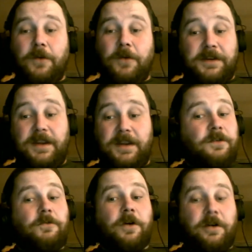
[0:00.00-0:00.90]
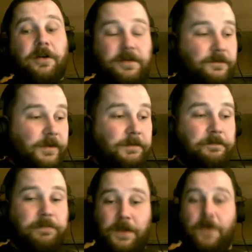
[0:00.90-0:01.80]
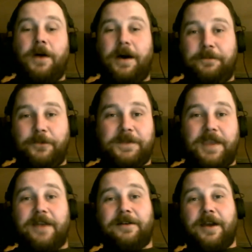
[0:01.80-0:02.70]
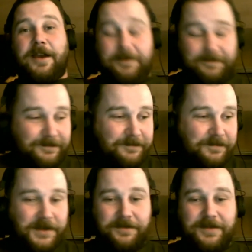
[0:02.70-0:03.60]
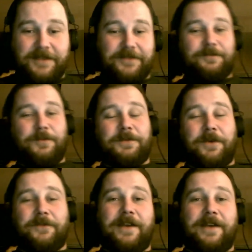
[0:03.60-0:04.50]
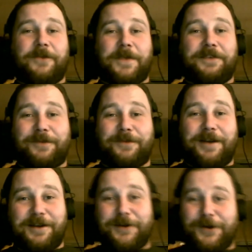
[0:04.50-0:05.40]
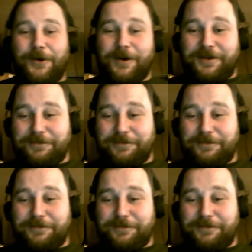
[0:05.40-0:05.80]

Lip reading: What didn't work, we blow up with tannerite, because that's one of our favorite things around here in Oregon is